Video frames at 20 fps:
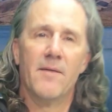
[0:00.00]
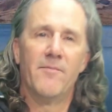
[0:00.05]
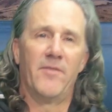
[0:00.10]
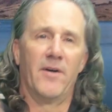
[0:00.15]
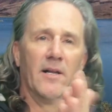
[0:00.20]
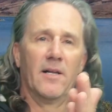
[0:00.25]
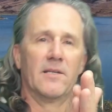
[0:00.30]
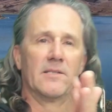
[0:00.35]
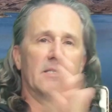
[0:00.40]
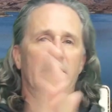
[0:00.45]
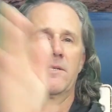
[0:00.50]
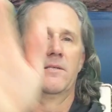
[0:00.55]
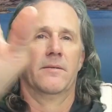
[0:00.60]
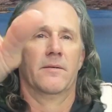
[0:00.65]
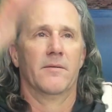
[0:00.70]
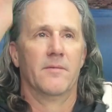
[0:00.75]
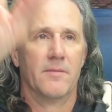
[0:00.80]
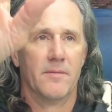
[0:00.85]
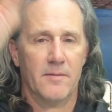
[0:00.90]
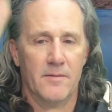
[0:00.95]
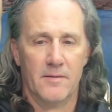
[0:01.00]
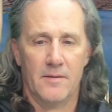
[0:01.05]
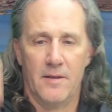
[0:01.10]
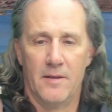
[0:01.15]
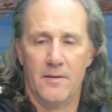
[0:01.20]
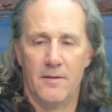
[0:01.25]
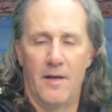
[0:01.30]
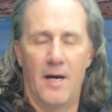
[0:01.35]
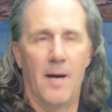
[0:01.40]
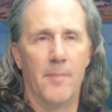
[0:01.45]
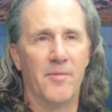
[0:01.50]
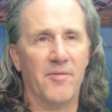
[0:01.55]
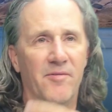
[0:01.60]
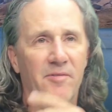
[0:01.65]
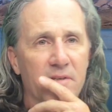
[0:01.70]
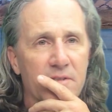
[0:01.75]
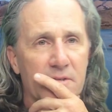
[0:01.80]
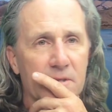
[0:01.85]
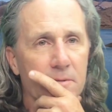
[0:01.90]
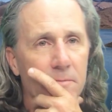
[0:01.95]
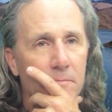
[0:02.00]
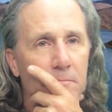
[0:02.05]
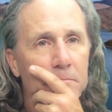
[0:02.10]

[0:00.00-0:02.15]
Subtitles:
fellas, happy fishing.